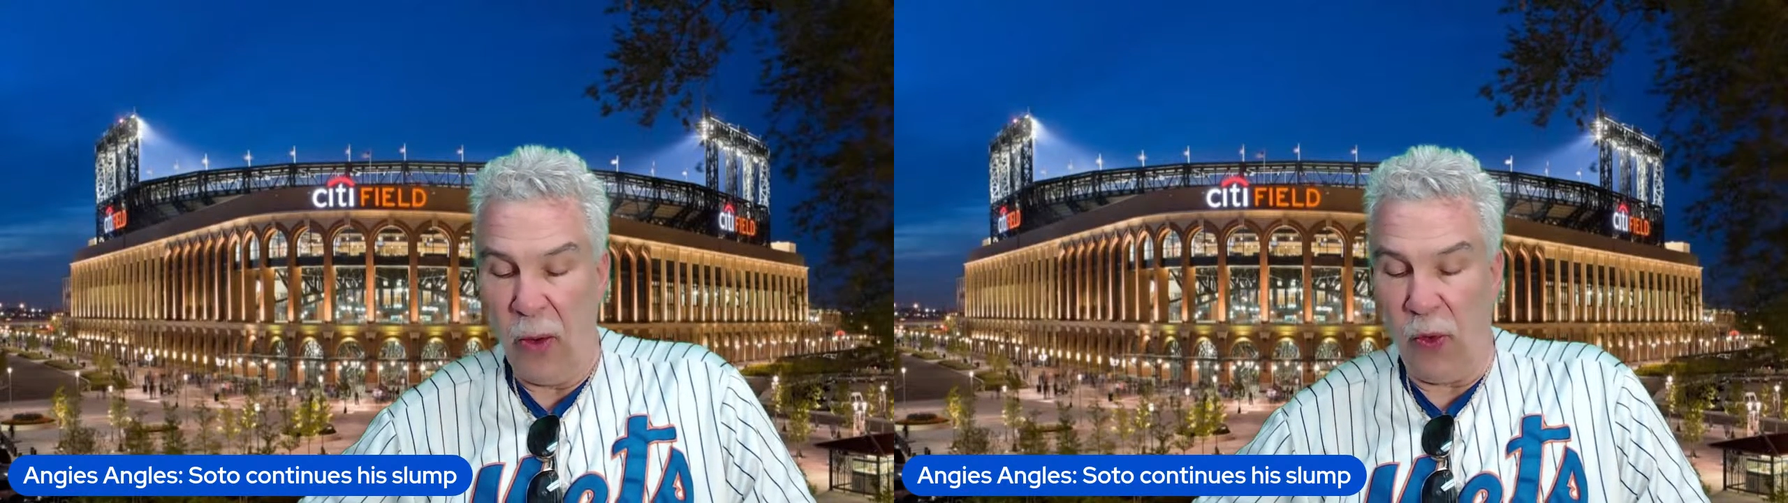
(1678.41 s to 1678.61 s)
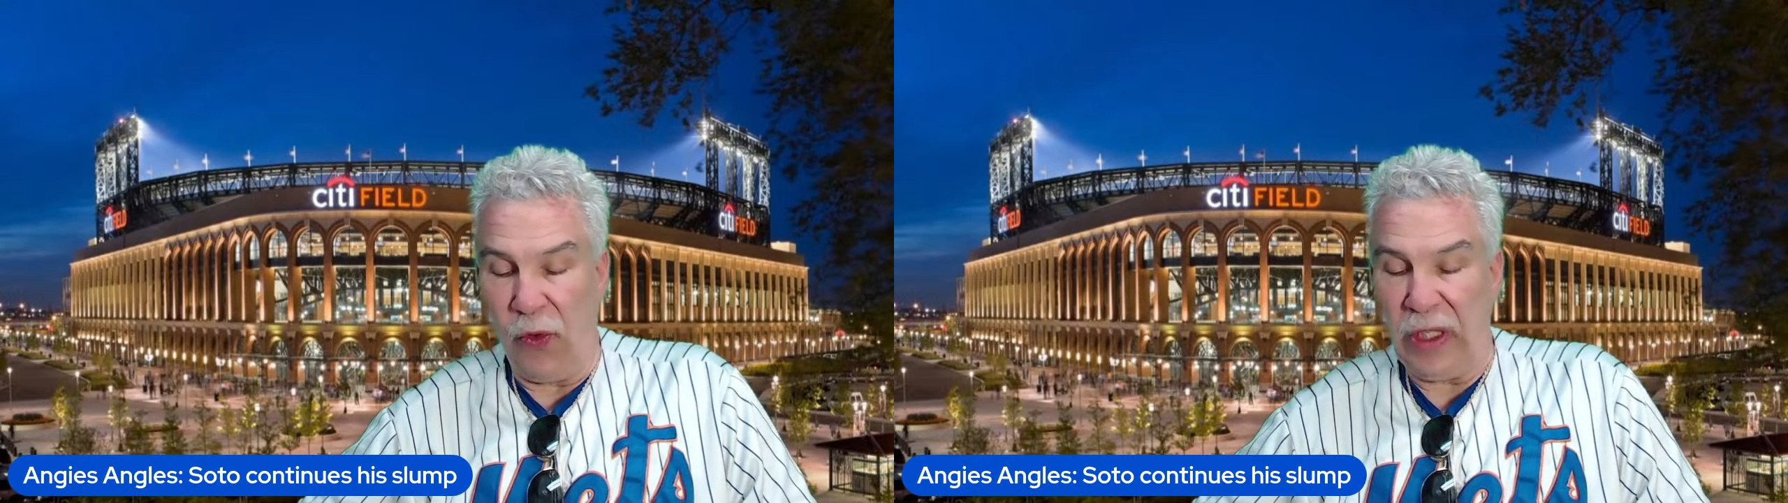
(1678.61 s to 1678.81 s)

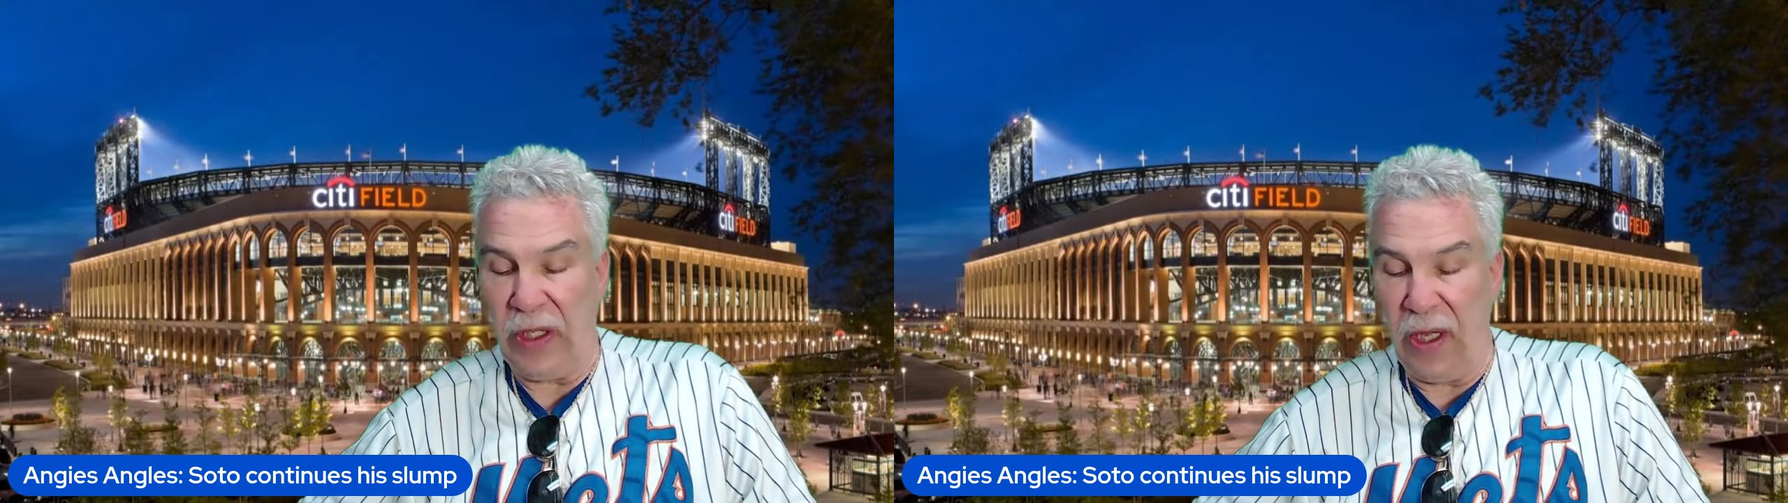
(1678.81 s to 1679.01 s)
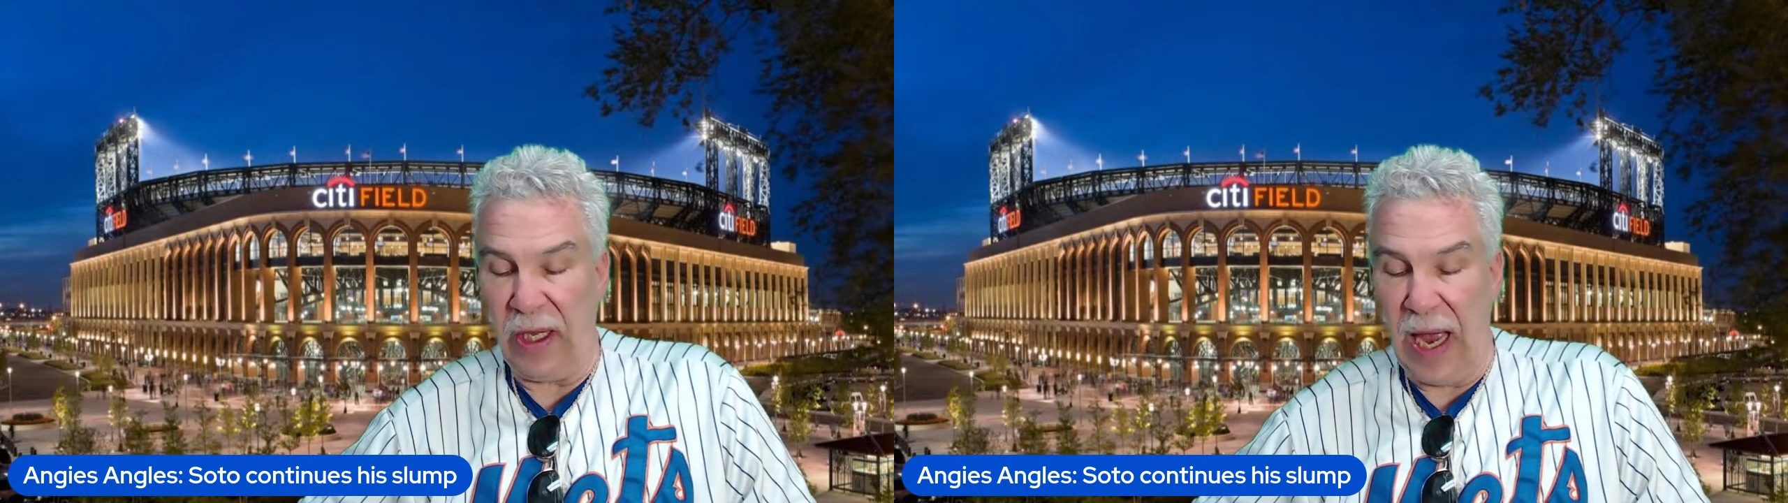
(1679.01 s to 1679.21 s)
were
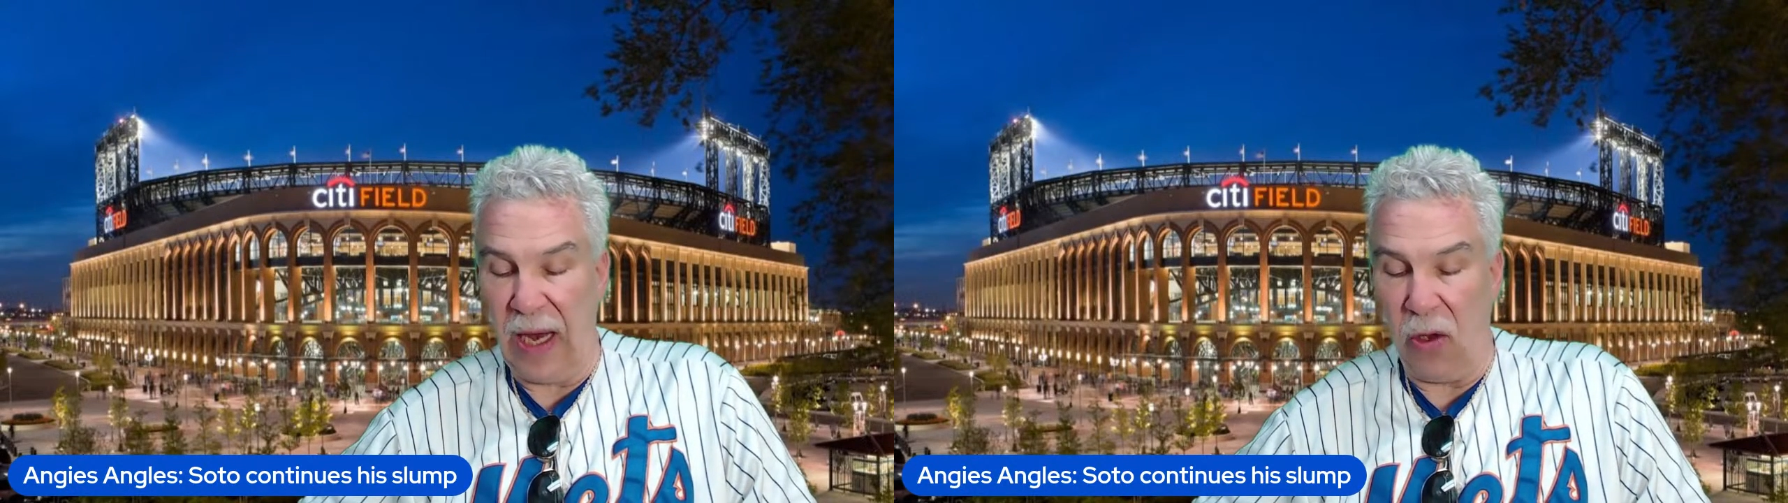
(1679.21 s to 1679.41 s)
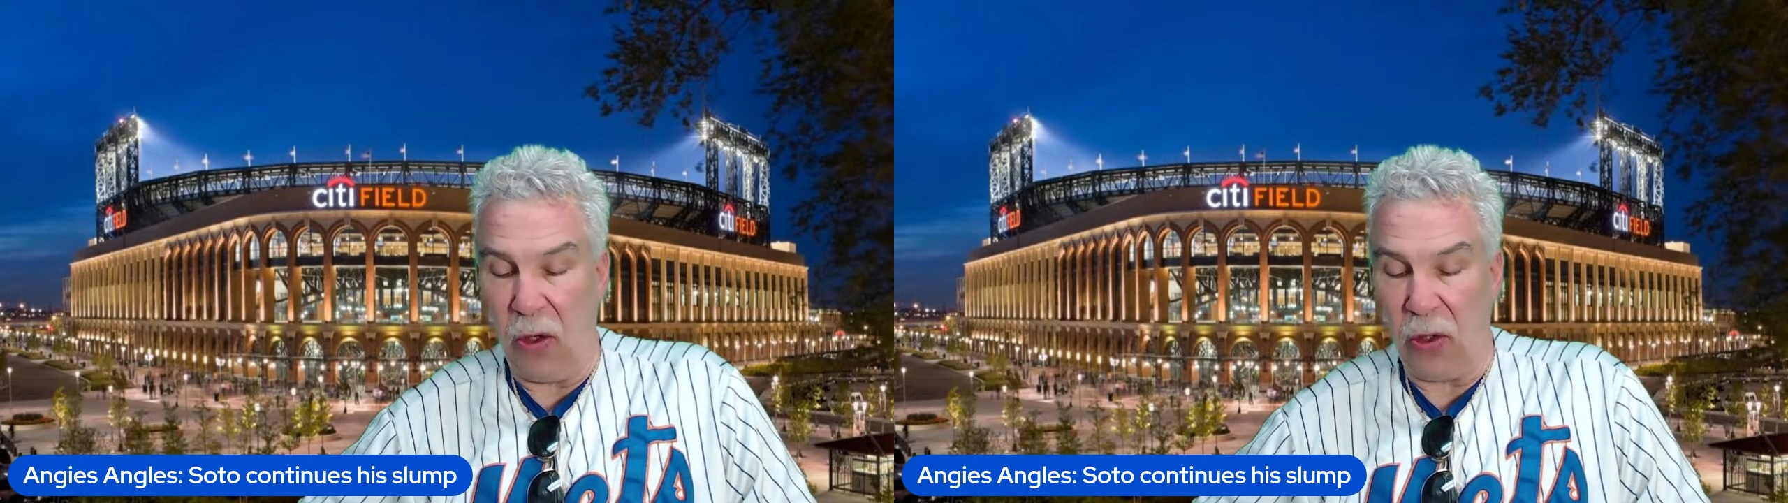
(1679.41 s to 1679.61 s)
recently
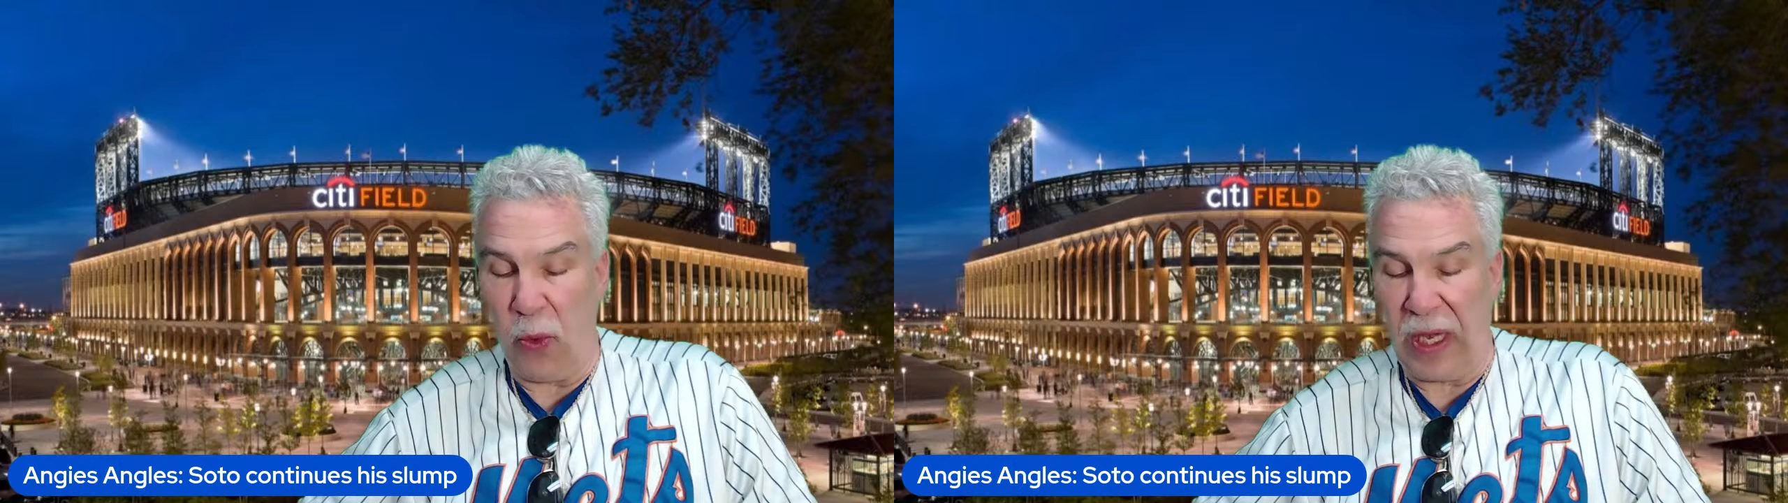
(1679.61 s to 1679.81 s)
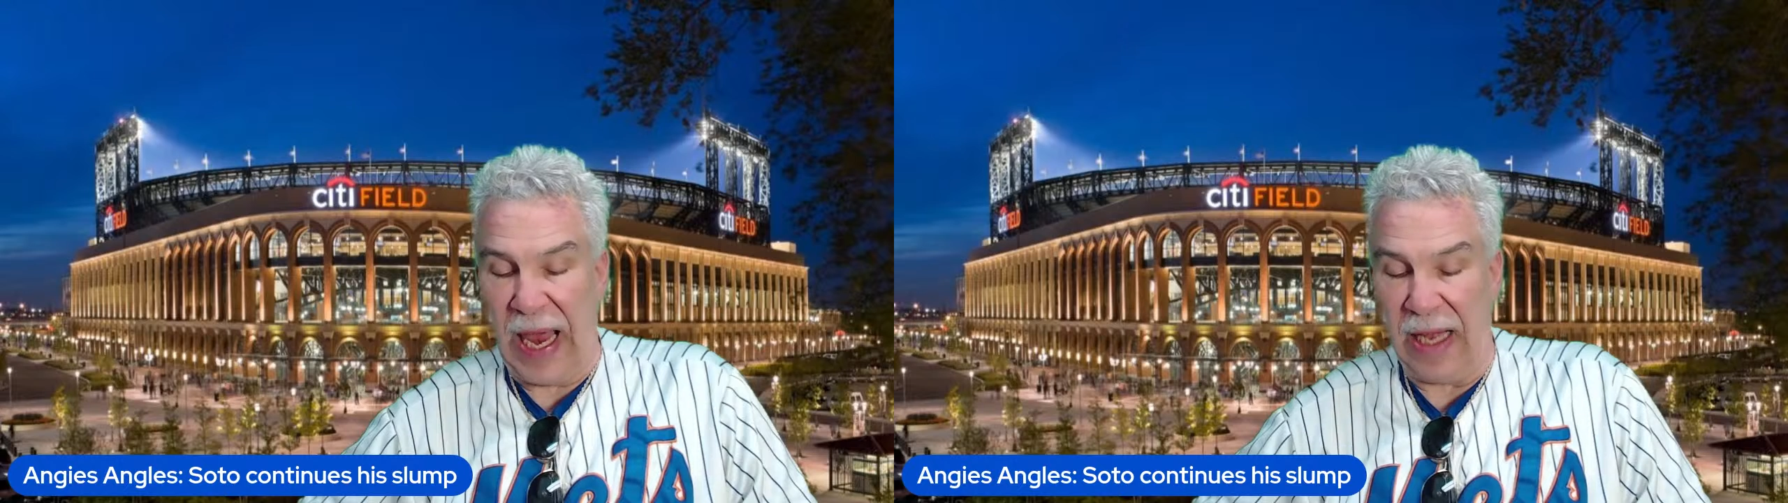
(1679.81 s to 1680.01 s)
diagnosed
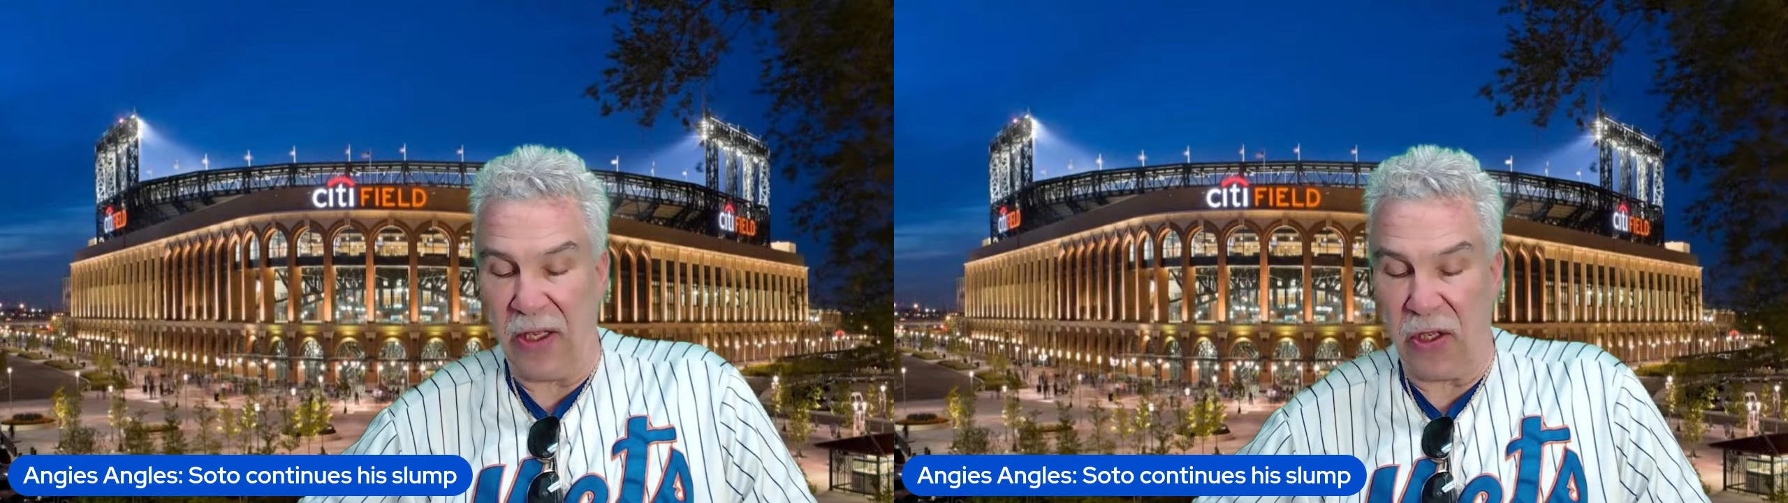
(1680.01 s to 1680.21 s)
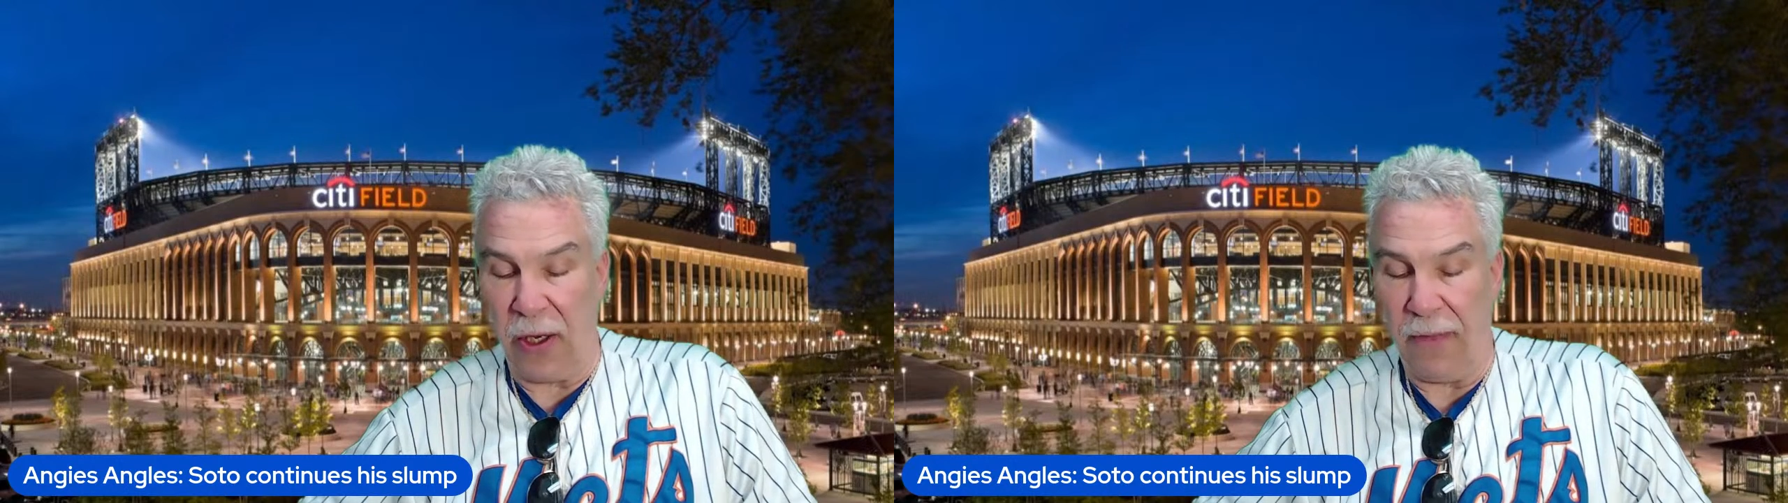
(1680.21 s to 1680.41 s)
with
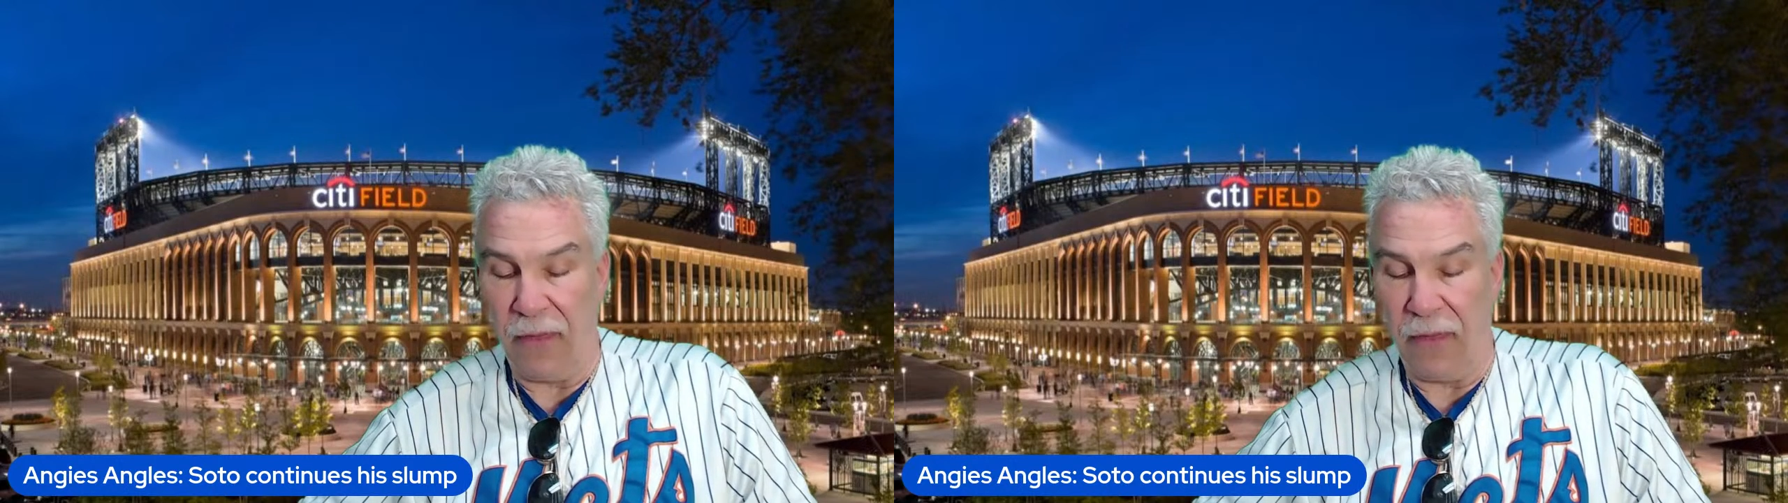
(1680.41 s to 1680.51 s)
cancer.